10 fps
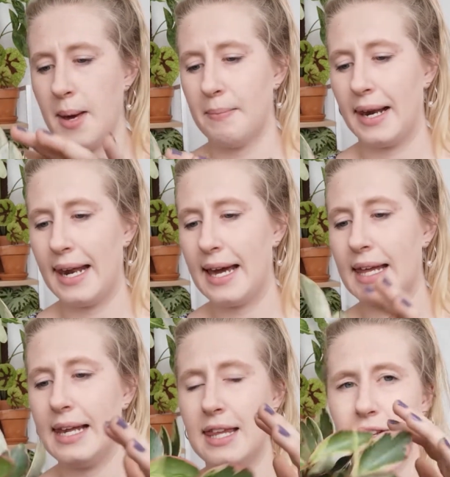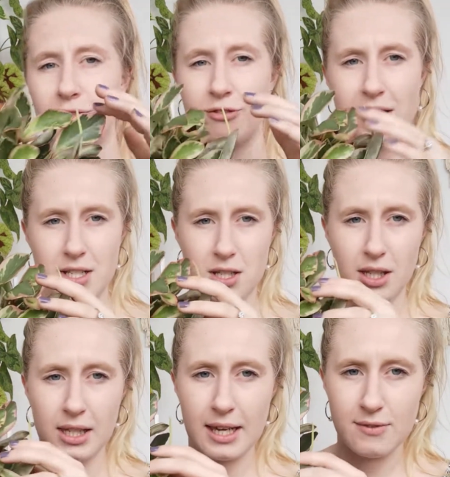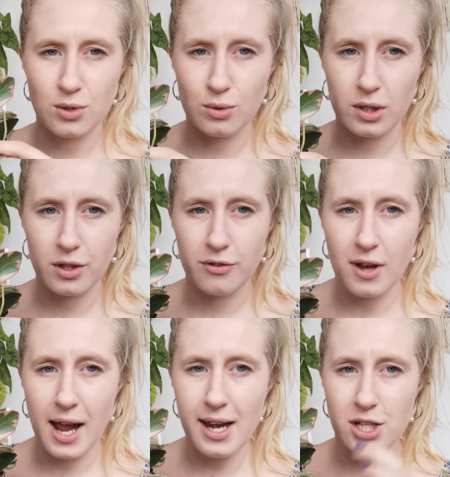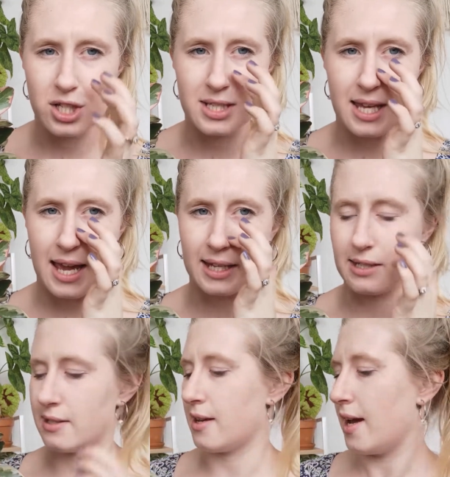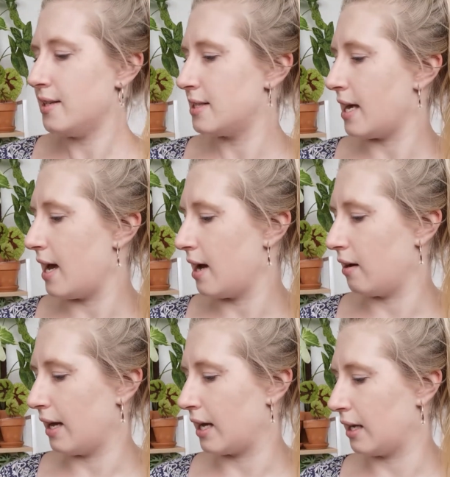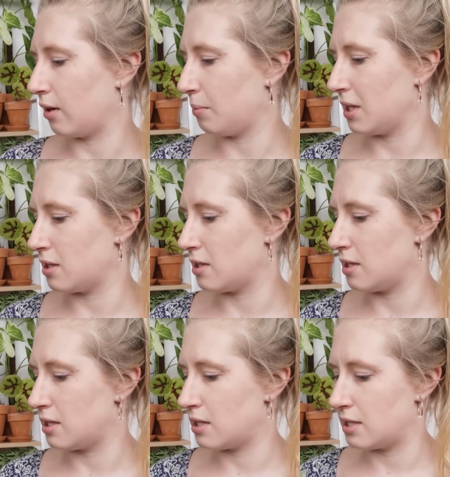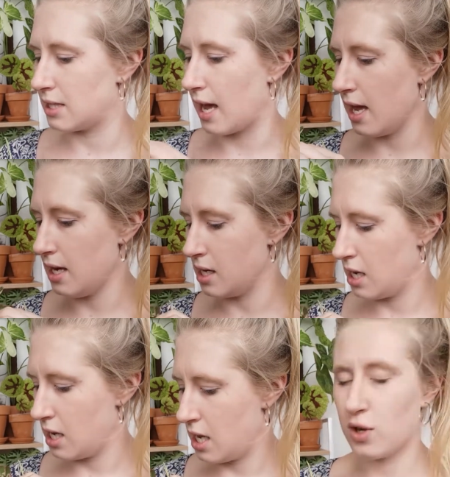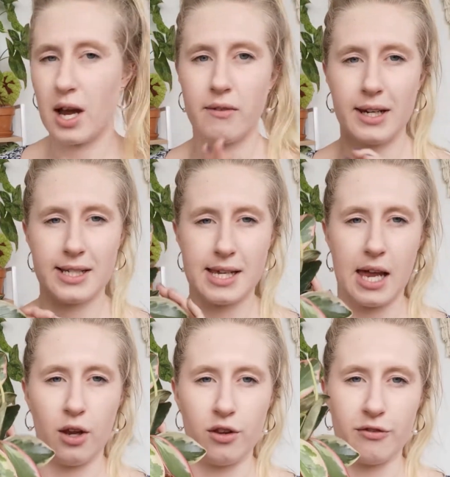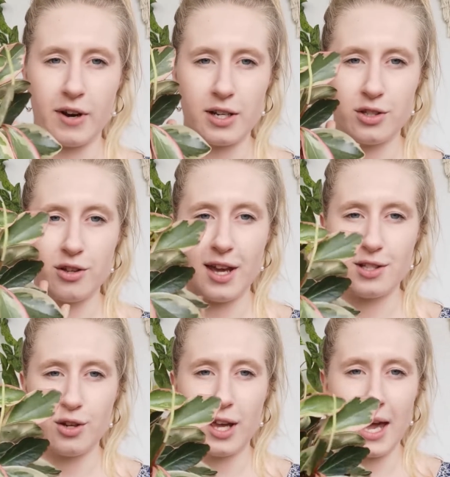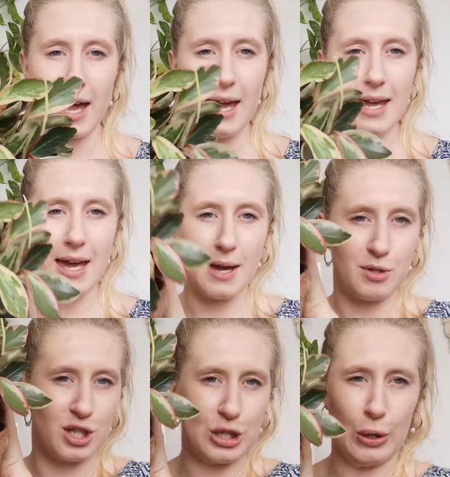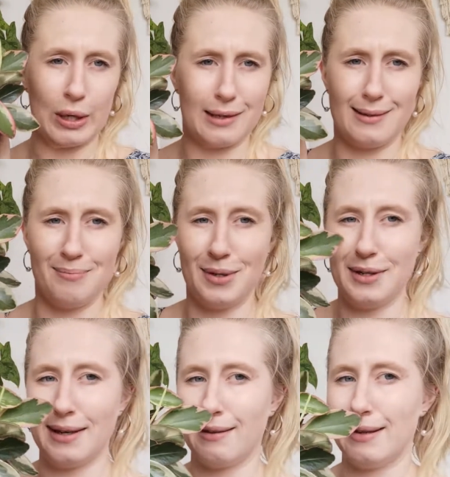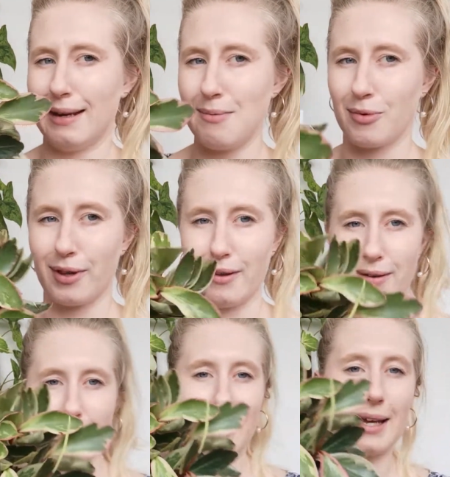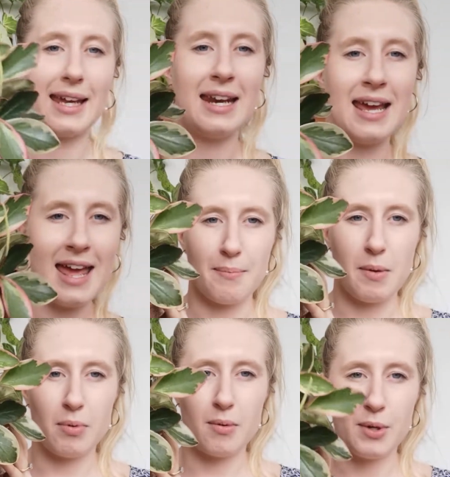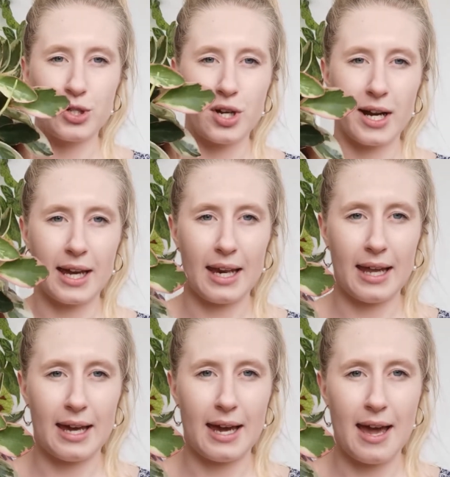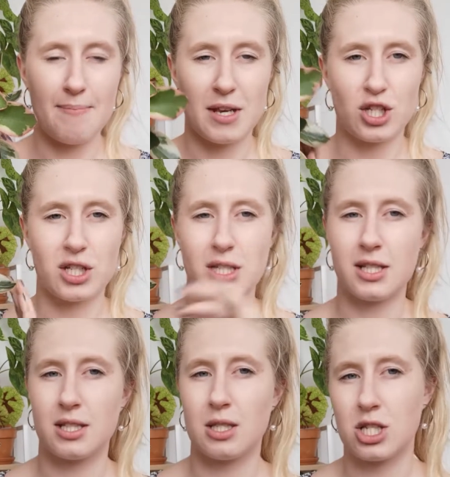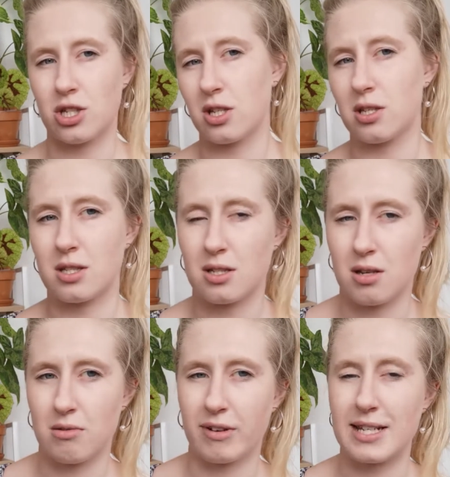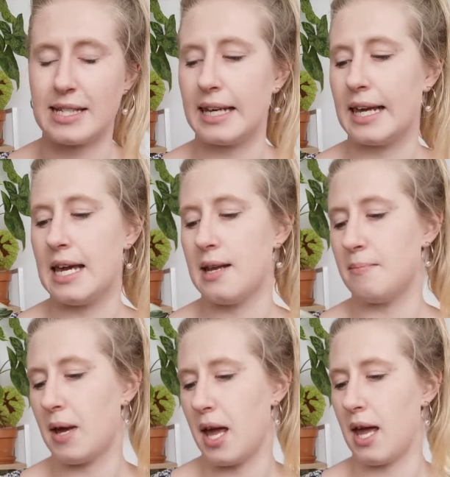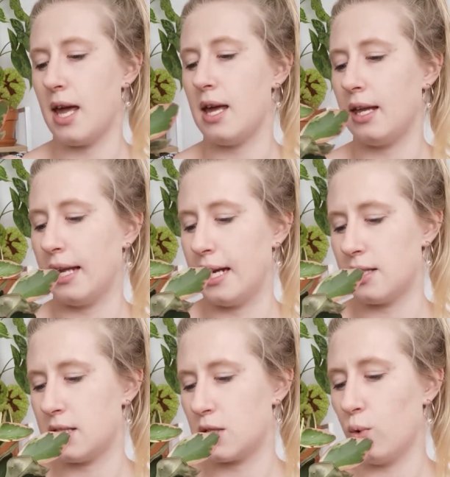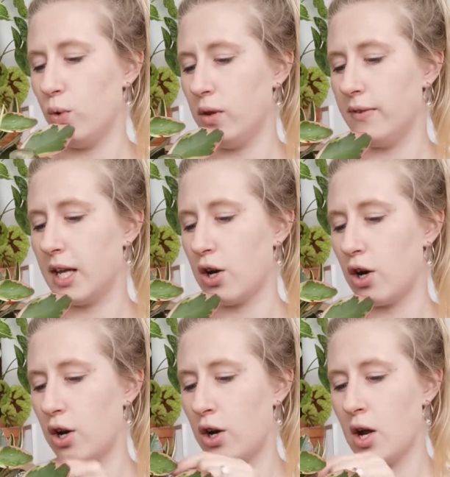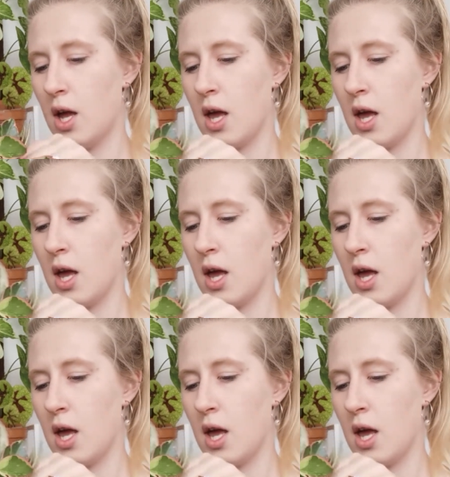But luckily the fronts of the leaves all look fine. It's just the undersides that are like a little bit sad. You can't really tell on the front, so that's okay. I'm just not going to put neem oil on it again. Peperomia Tricolor, I mentioned this just recently in my latest haul video.